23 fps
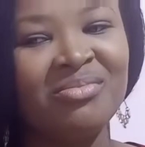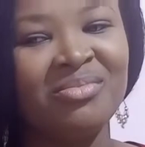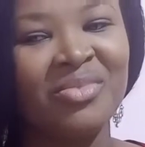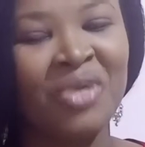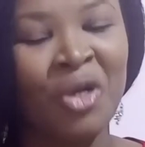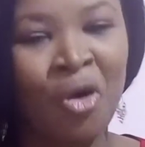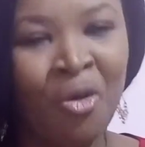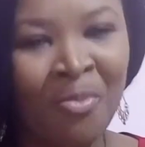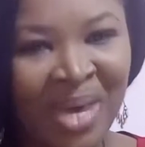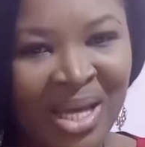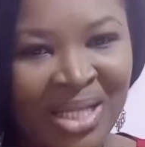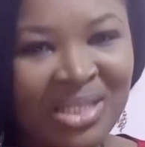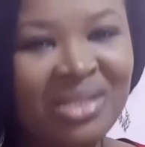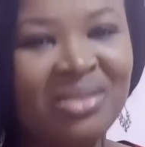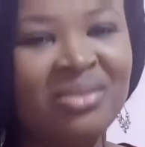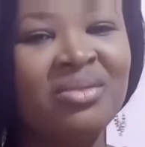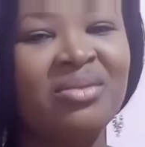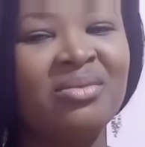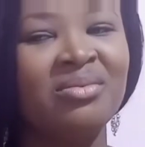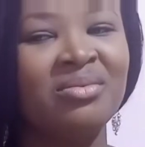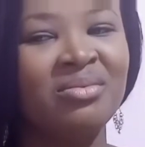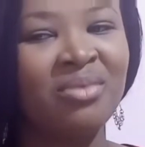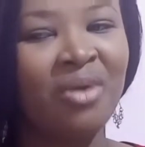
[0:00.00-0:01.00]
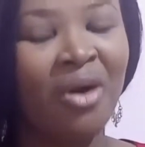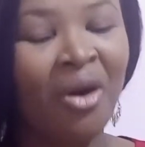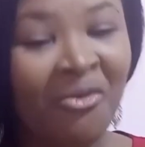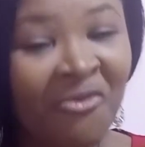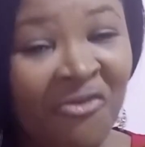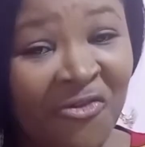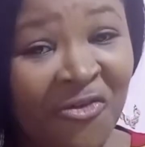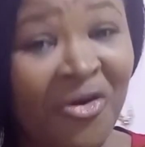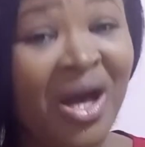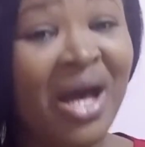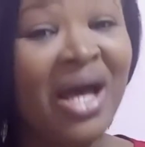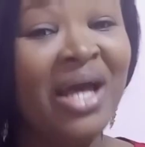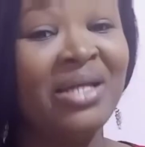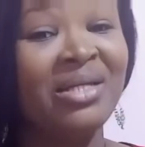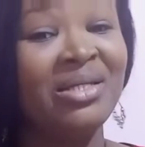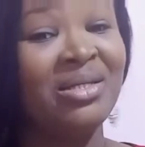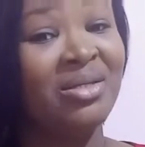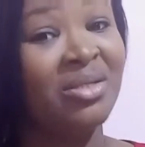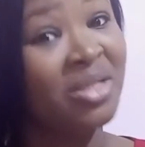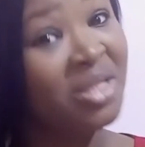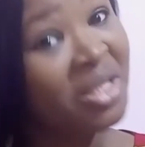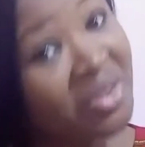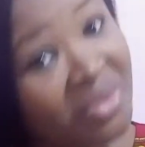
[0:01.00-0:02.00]
recommending camphor and
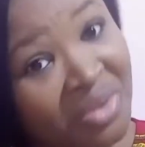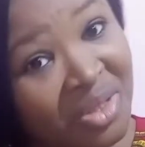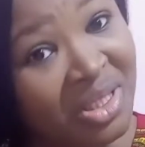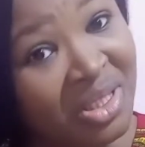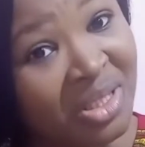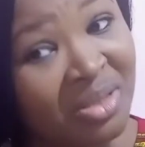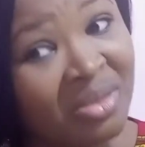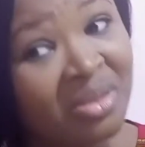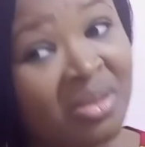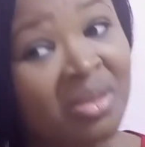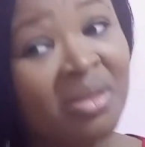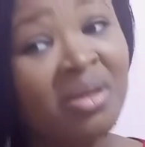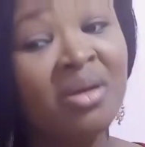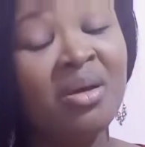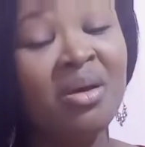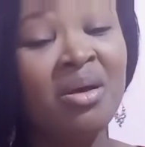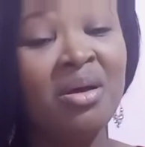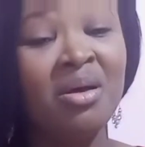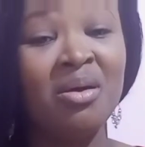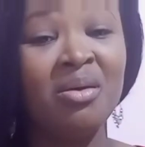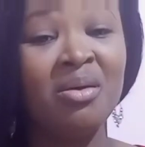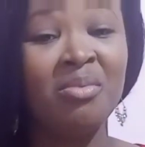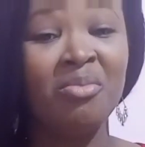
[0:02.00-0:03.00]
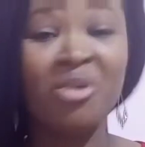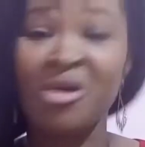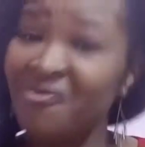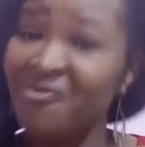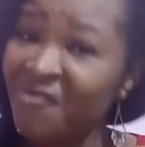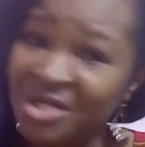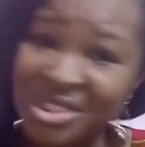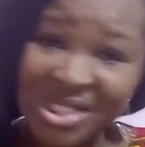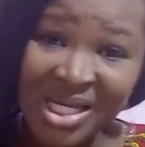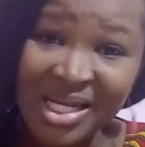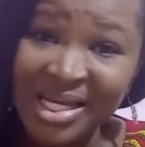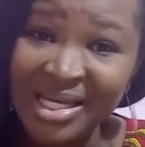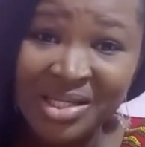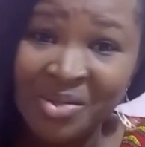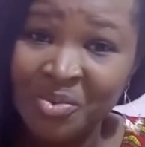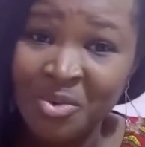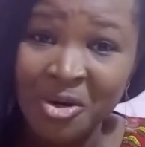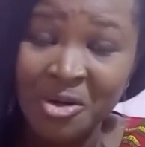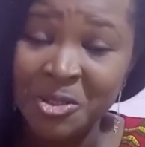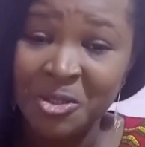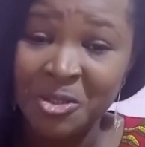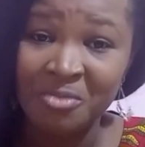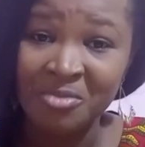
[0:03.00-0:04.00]
kerosene. But unfortunately, it didn't
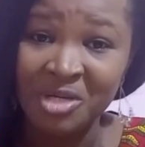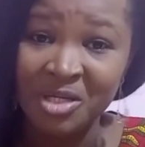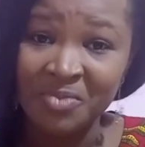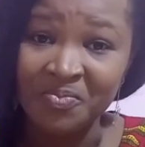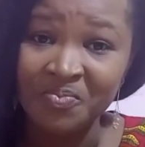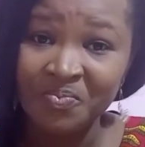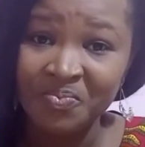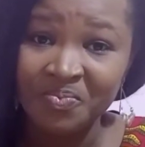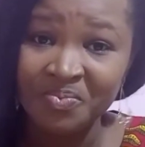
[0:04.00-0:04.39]
work for me.